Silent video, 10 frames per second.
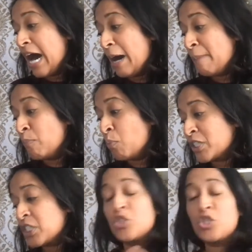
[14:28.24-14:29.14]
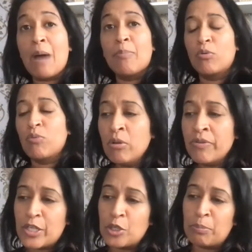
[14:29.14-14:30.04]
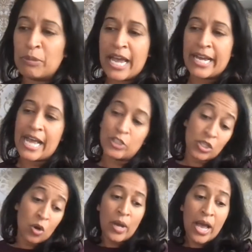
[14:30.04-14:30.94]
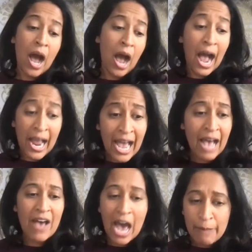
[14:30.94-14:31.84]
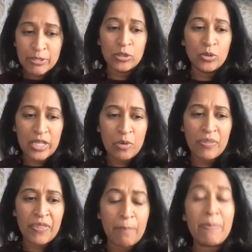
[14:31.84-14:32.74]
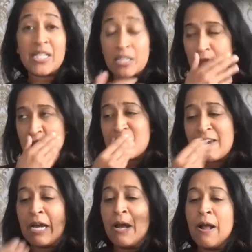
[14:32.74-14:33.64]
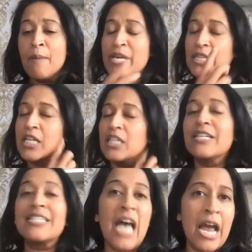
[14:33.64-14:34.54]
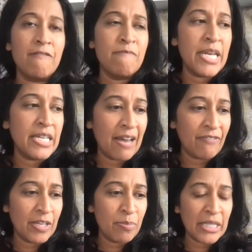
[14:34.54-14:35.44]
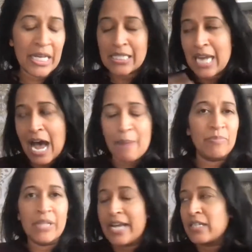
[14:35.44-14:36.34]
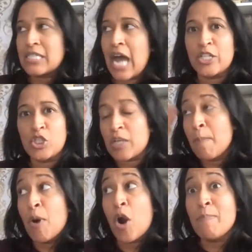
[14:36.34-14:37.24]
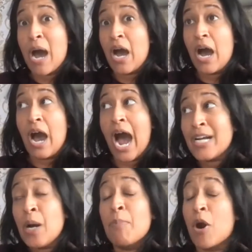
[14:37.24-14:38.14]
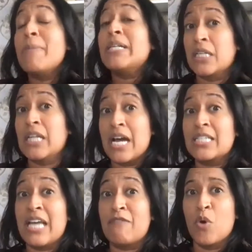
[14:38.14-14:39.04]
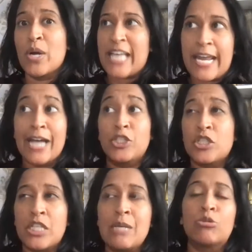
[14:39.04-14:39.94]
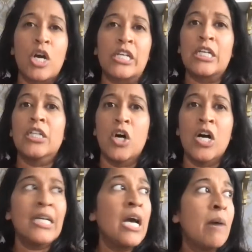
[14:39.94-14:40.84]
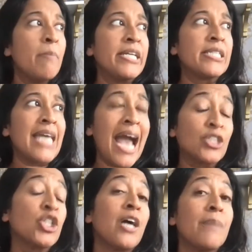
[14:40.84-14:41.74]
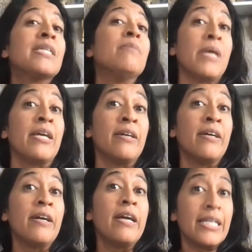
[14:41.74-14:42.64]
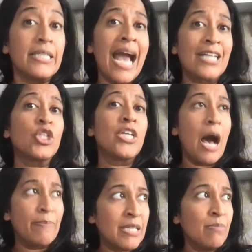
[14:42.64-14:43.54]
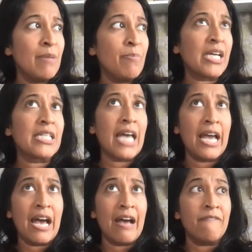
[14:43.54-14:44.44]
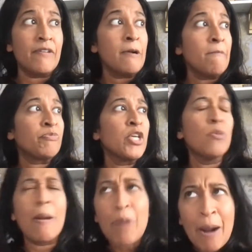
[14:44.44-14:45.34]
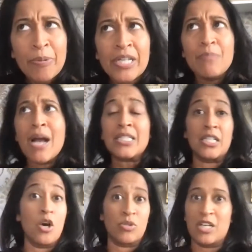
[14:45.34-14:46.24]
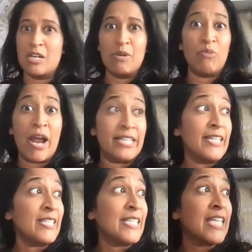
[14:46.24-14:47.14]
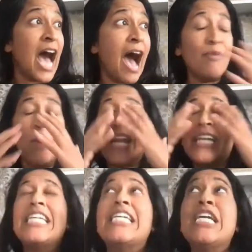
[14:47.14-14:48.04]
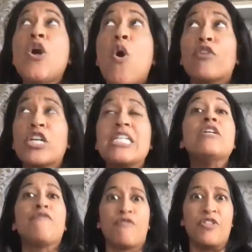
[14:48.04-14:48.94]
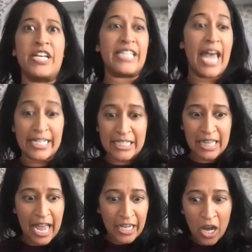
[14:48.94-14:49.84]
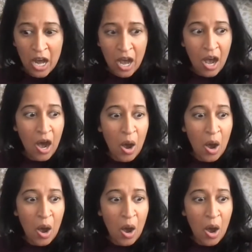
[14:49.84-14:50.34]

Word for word: Um, what's the job or role that you're playing? And so I have absolutely with that pessimistic, belittling side of me definitely been like stop like i just compartment i compartmentalize that voice and i just keep trucking along but it's catching up to me it's catching up to me because i have you know my property in mexico is going to be ready this is i've been waiting a year over a year for this and it's like yeah.